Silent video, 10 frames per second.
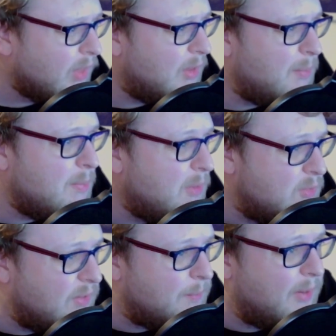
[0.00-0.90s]
There'll be
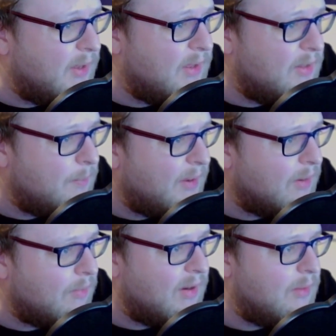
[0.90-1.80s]
music playing in the
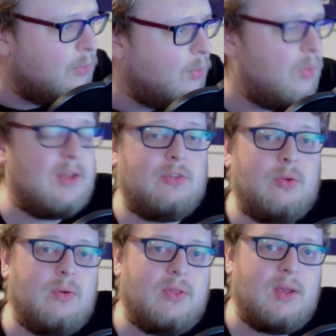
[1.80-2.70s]
background, all that
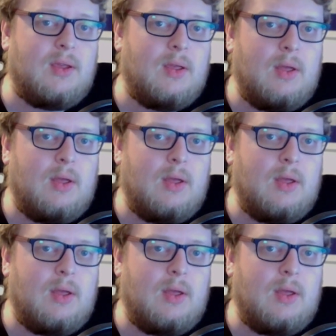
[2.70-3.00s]
sort of thing.